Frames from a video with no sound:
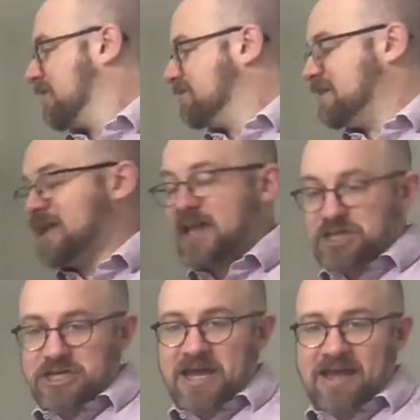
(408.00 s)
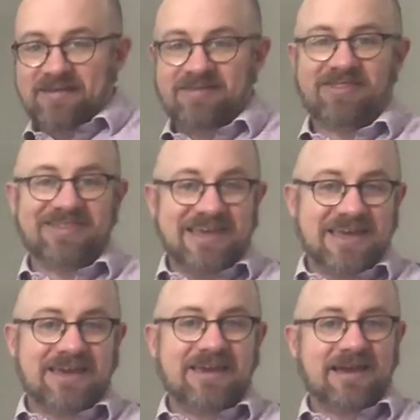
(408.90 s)
THES,
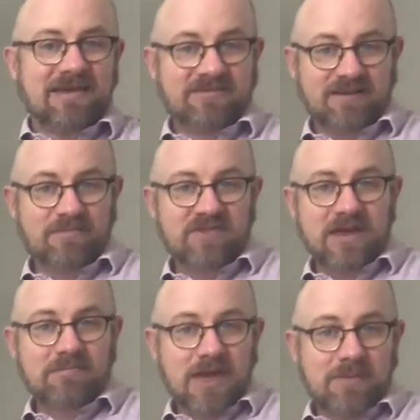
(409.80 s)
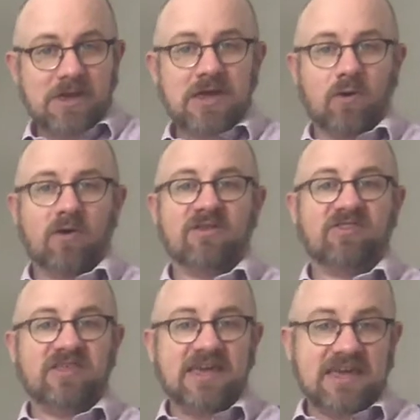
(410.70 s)
the something maybe, or
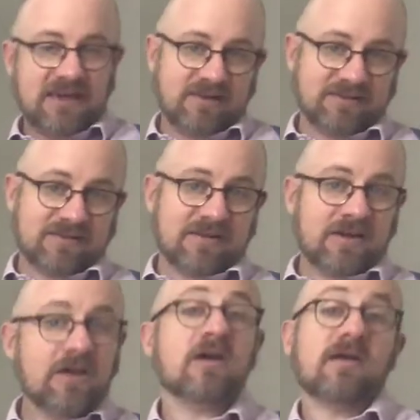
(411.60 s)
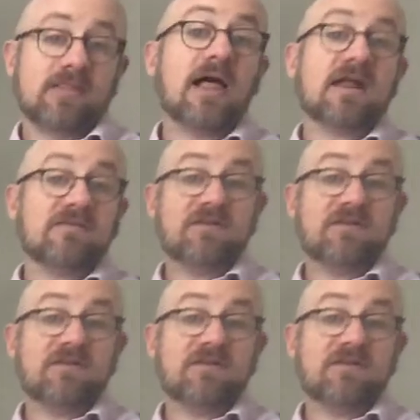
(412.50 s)
these. A lot of